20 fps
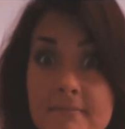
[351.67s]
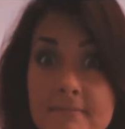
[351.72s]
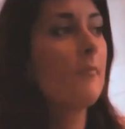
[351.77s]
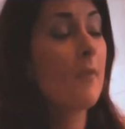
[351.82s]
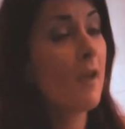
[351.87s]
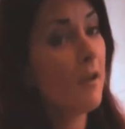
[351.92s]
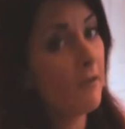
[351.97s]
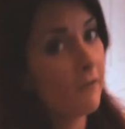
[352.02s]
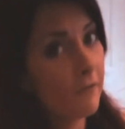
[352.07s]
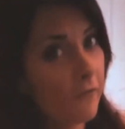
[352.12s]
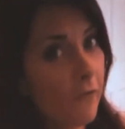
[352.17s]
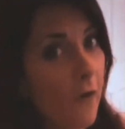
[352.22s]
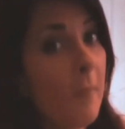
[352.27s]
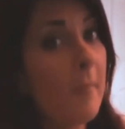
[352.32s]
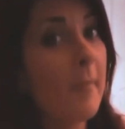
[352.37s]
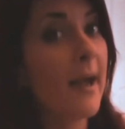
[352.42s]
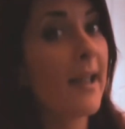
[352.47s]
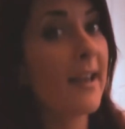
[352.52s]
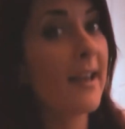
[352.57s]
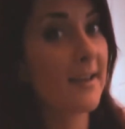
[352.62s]
From
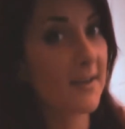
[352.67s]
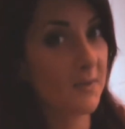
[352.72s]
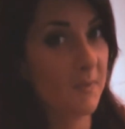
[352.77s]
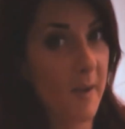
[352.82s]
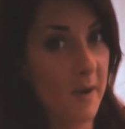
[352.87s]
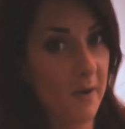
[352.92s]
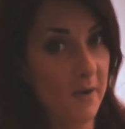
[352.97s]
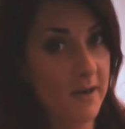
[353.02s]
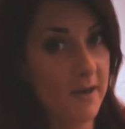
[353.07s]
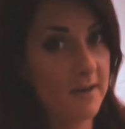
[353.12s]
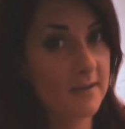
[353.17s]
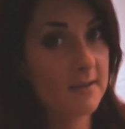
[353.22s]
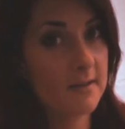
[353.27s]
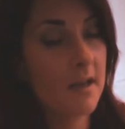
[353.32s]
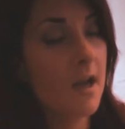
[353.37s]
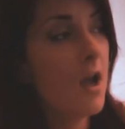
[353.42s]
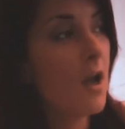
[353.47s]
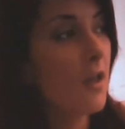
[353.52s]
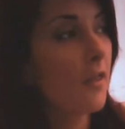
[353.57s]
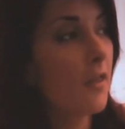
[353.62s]
my experience,
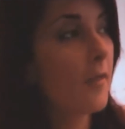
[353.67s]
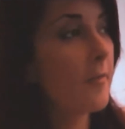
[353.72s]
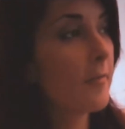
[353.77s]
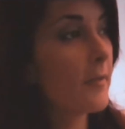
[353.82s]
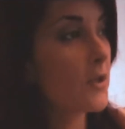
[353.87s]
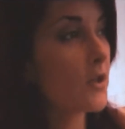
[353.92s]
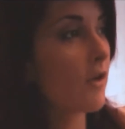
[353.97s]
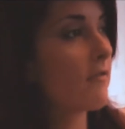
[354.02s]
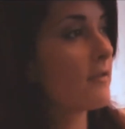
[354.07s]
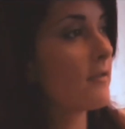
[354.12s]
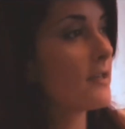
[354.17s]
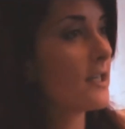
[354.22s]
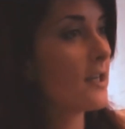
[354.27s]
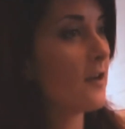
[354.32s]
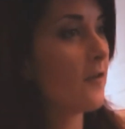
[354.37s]
the majority